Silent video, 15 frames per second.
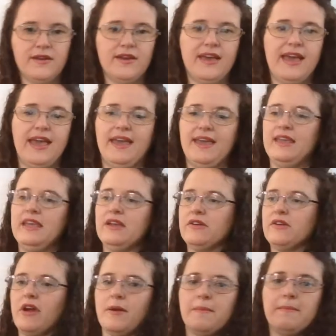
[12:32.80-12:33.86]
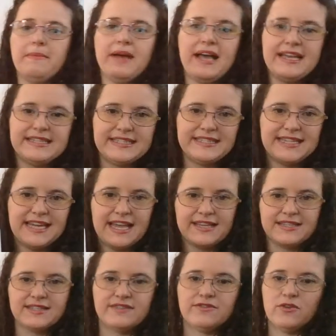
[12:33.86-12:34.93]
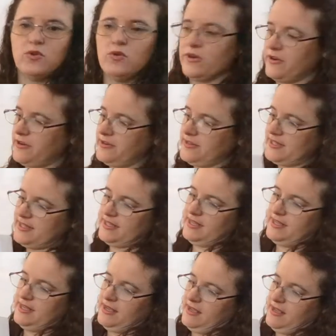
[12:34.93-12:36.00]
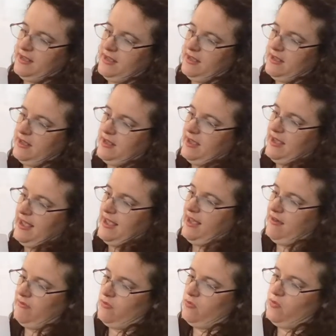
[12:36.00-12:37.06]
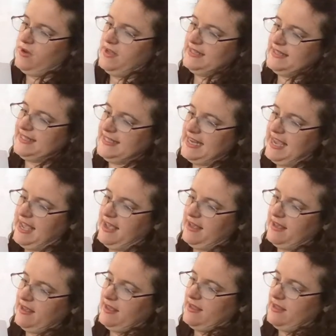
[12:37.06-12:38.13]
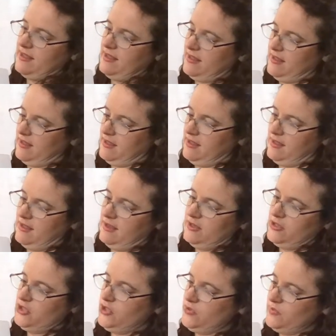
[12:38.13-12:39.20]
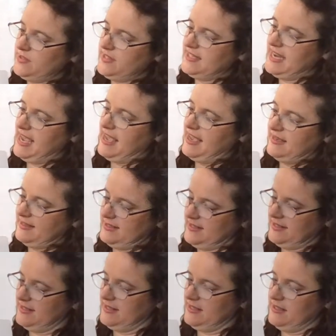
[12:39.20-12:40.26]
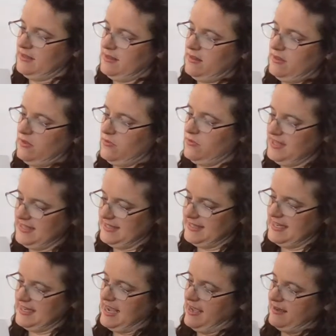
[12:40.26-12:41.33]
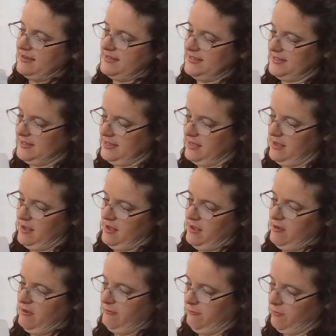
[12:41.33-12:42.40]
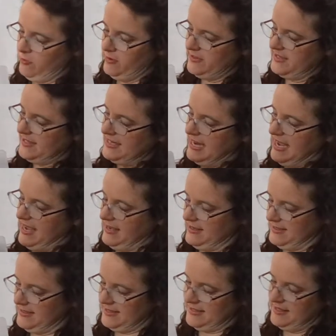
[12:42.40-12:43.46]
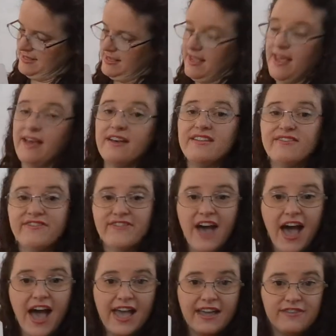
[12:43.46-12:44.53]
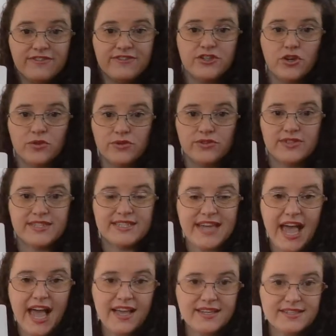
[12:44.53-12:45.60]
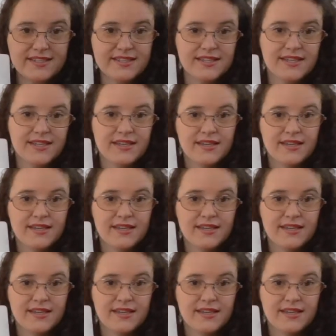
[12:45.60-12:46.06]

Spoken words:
Okay, here are my stacks of quarters. I have 1 stack, 2 stacks, 3 stacks, 4 stacks, 5 total stacks.